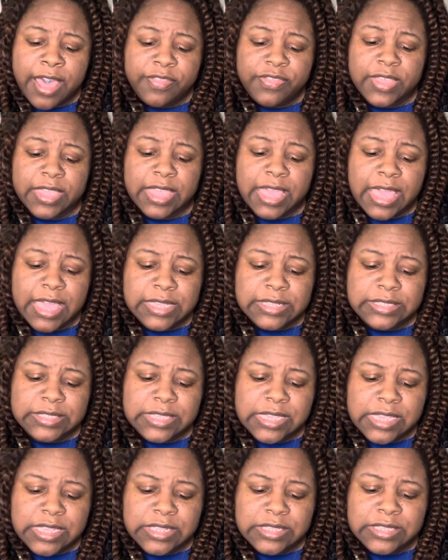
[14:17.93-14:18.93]
The
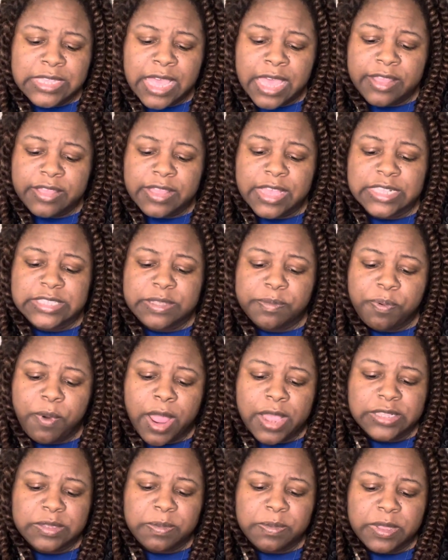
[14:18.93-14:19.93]
Kingstons, that's
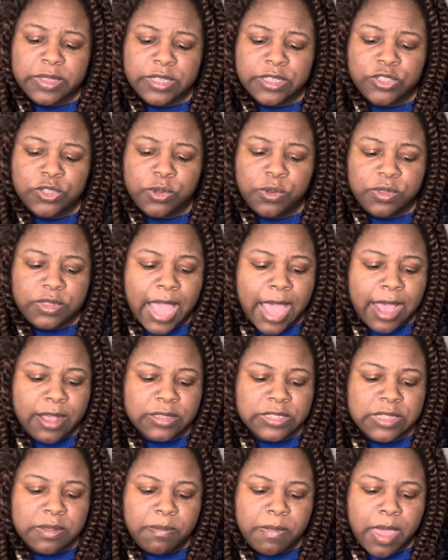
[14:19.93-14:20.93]
approximately
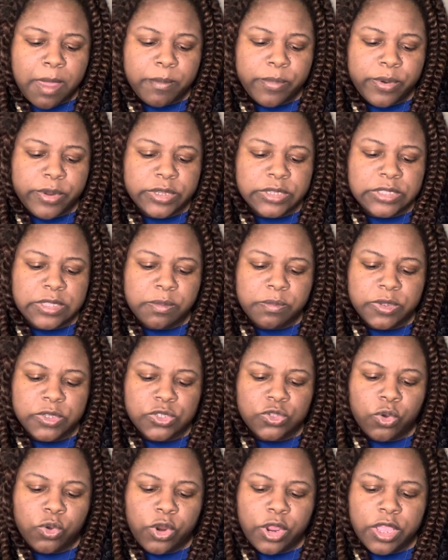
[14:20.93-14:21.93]
2,000 members. The
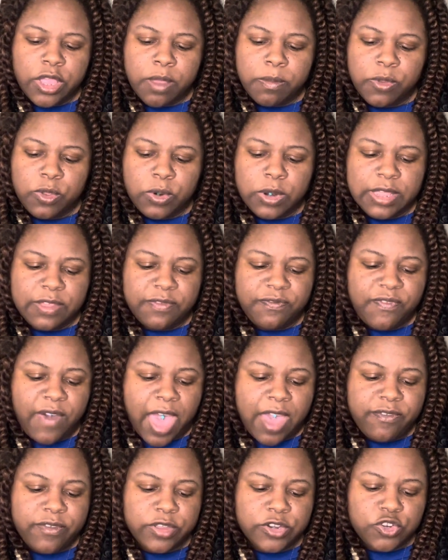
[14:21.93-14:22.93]
Missouri Community,
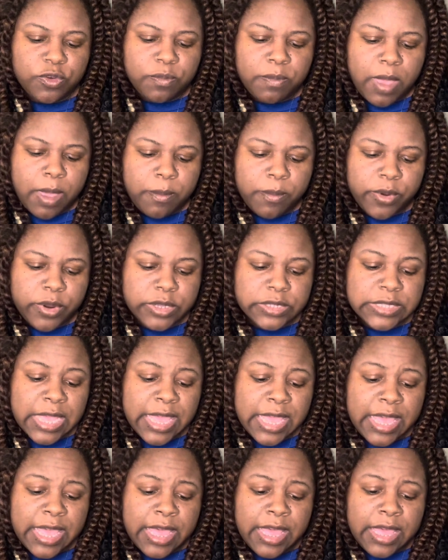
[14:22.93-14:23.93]
500 members.
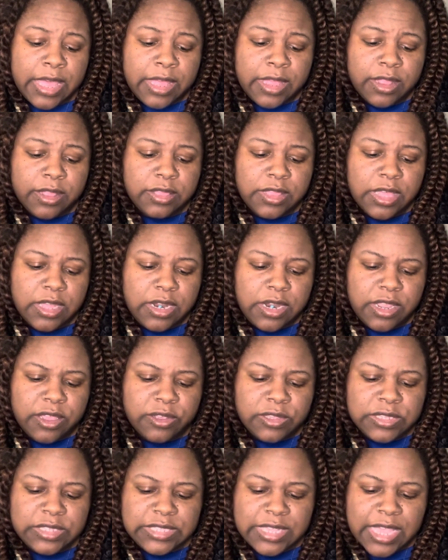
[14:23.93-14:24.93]
The
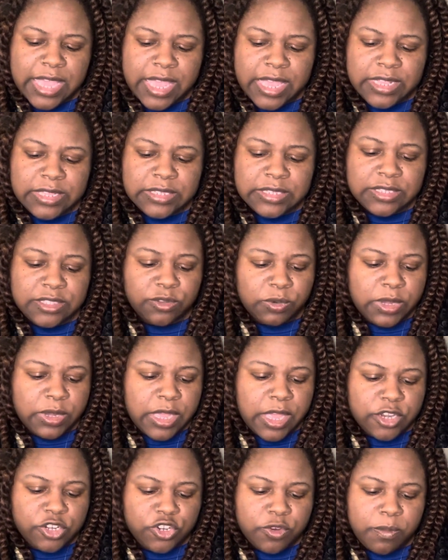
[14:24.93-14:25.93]
Nilsons,
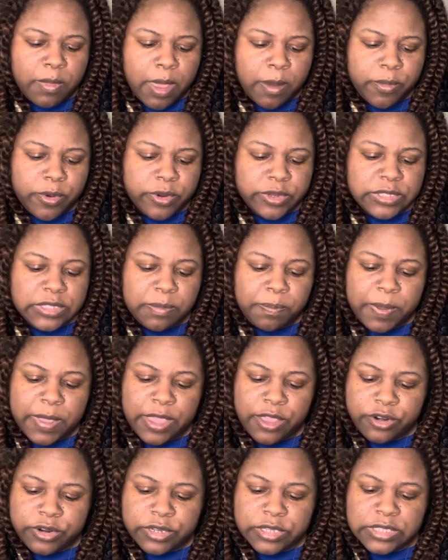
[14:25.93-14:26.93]
300 members. The
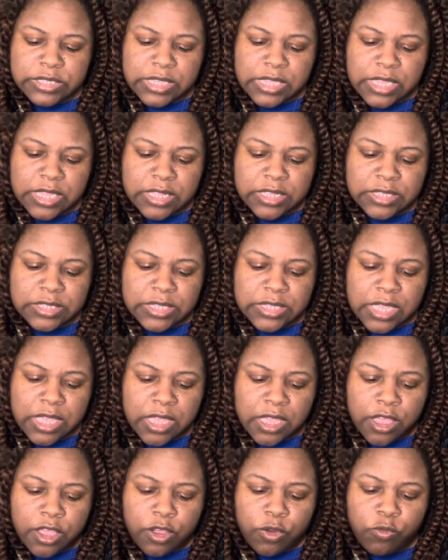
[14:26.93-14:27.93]
Petersons,
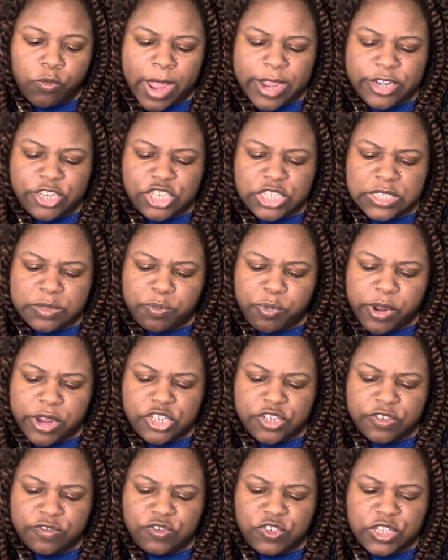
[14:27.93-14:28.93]
Righteous
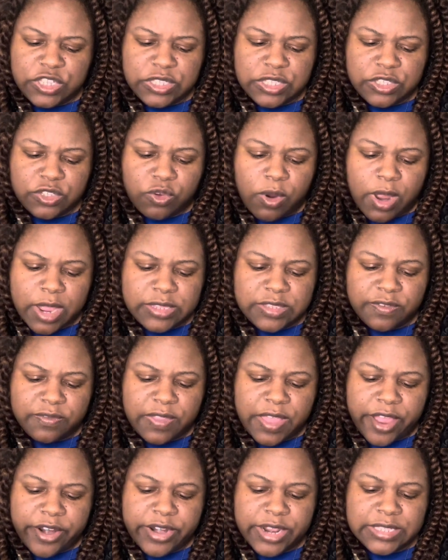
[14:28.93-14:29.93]
Branch of Jesus Christ of
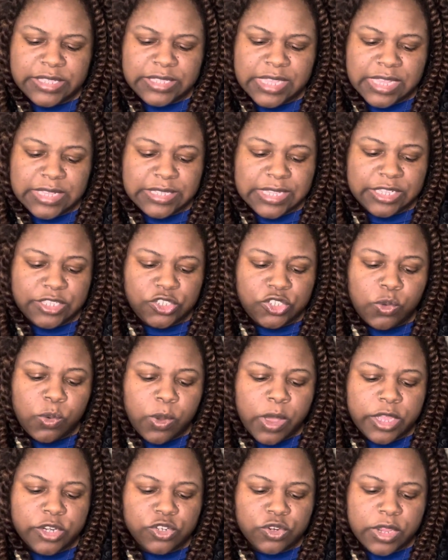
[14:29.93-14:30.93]
Latter-day Saints, that's
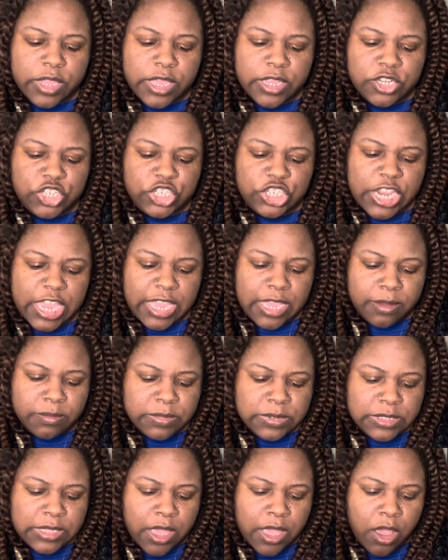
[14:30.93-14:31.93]
200. And
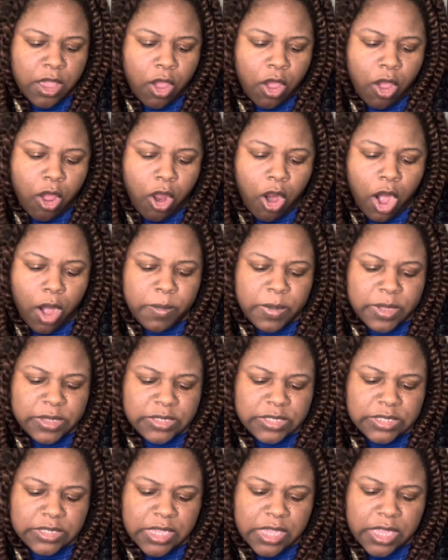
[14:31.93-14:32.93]
James
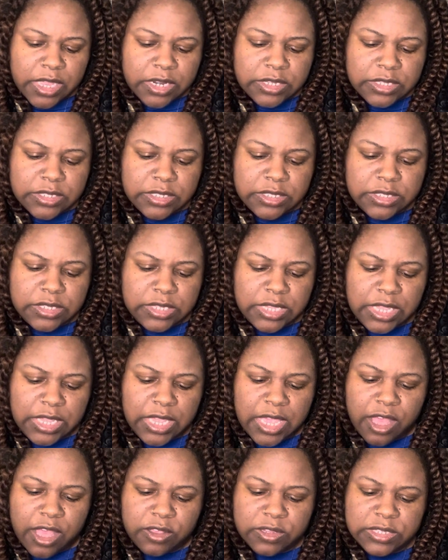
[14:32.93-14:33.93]
Harmingston,
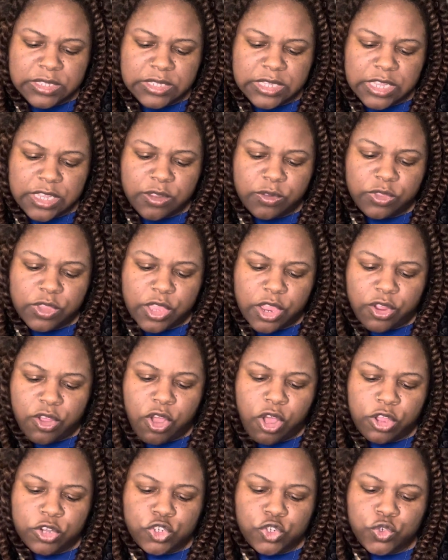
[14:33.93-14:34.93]
TLC, they're
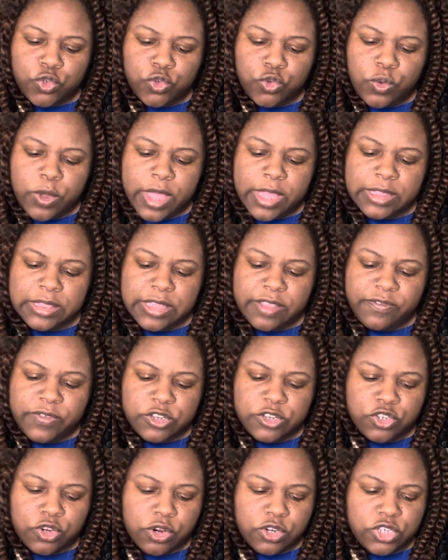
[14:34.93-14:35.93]
called True and
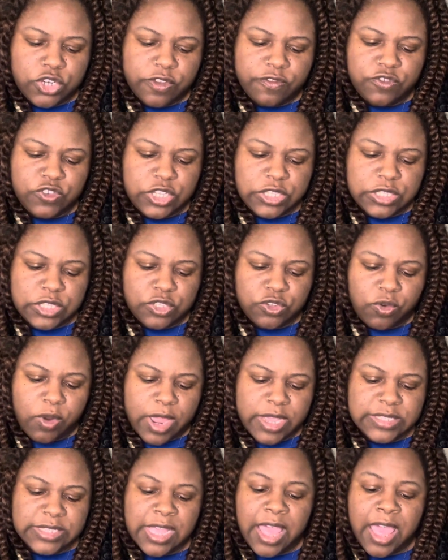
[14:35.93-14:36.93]
Living Church of Jesus
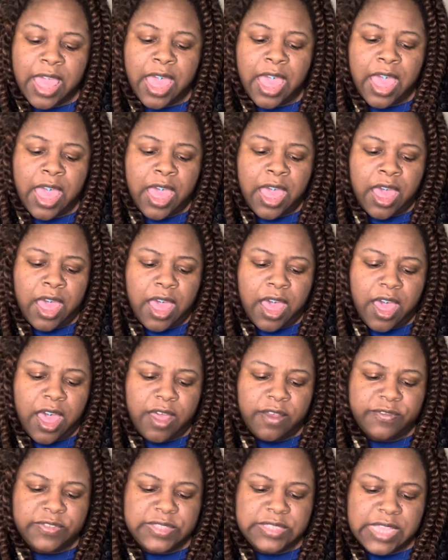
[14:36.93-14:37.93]
Christ
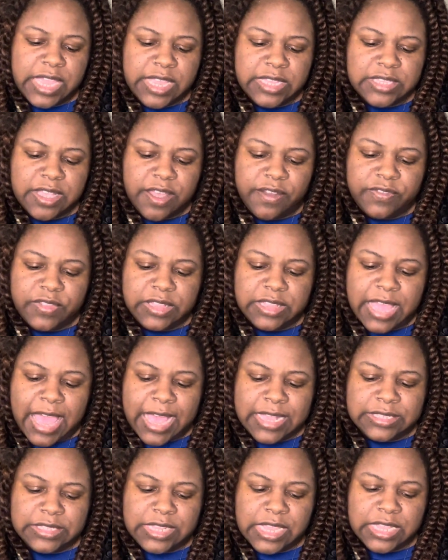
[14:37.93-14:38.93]
of Saints of the
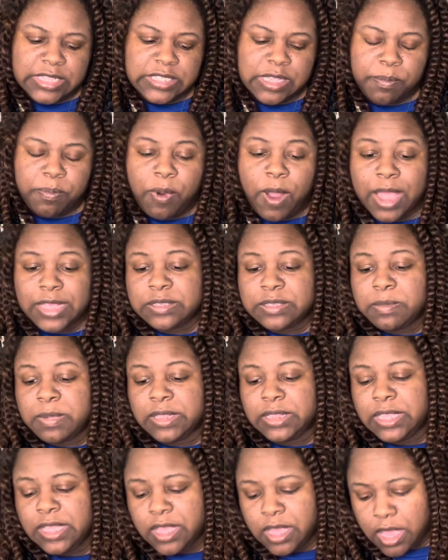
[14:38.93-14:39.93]
Last Days,
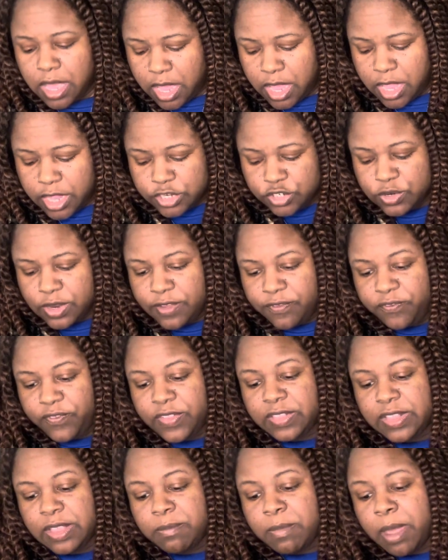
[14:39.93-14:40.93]
approximately
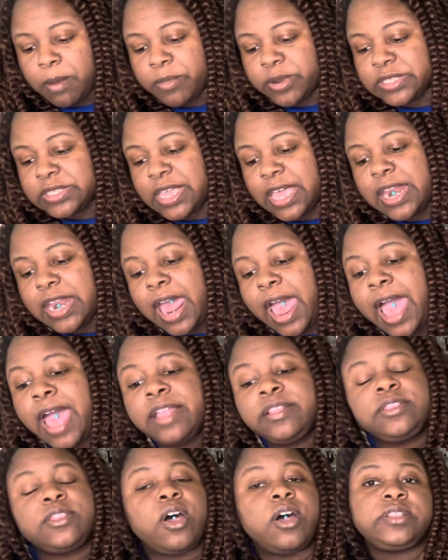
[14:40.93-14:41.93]
150 members. And I
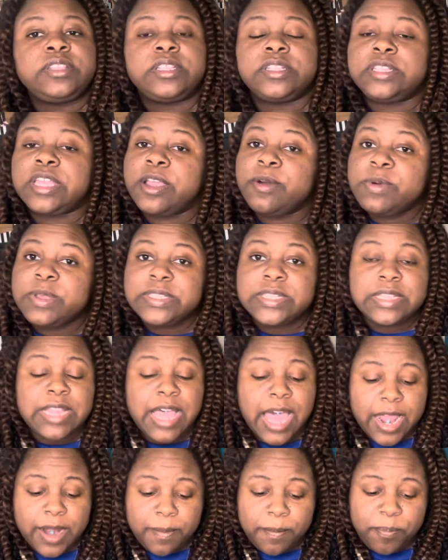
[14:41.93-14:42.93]
thought there was a
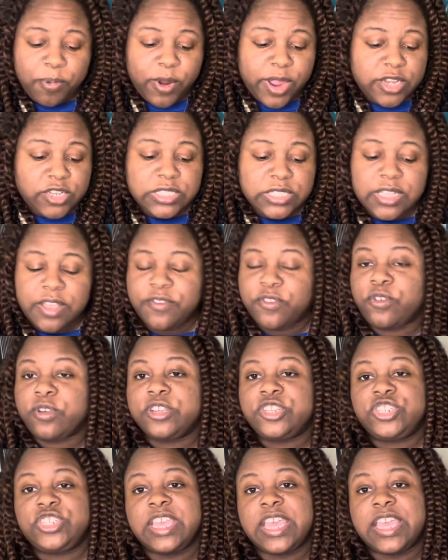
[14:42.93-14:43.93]
lot of branches of
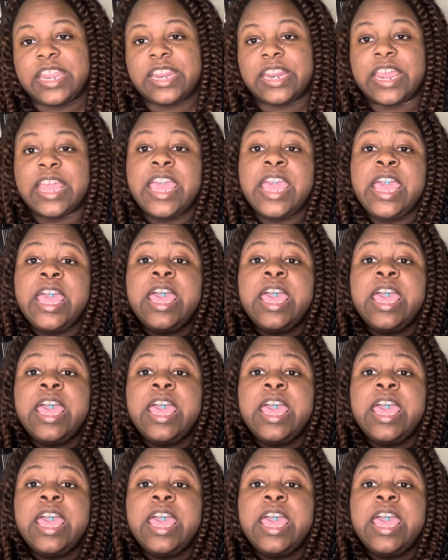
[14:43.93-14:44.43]
Christianity.